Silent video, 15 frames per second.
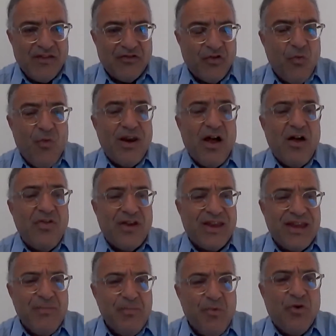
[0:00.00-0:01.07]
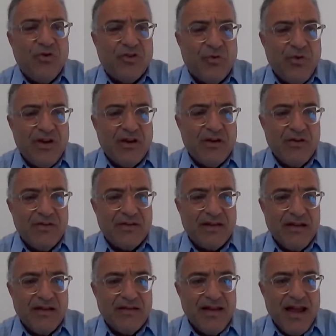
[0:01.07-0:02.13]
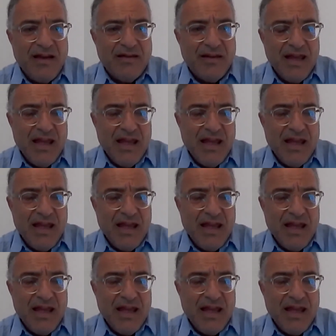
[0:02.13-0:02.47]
So what are the most critical skill set?